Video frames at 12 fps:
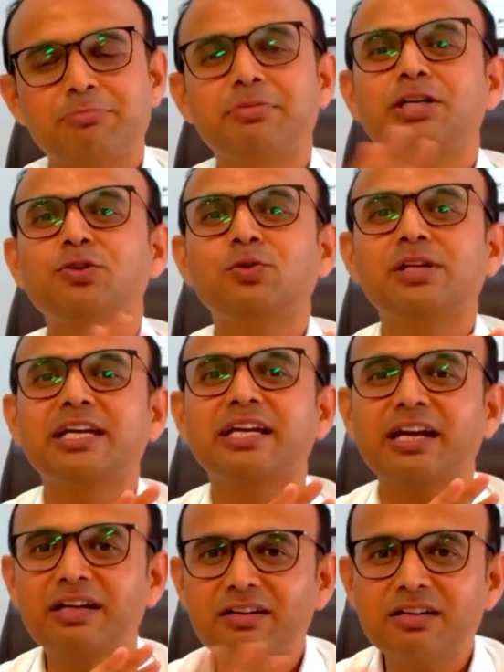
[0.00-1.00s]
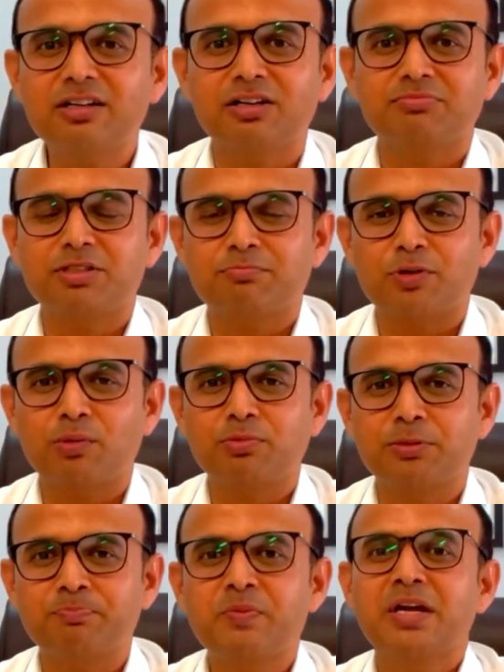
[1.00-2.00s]
but you will get rid of the
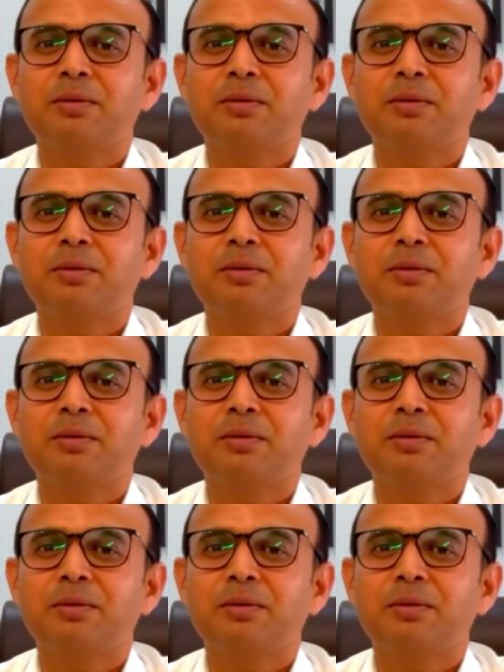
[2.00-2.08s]
problem.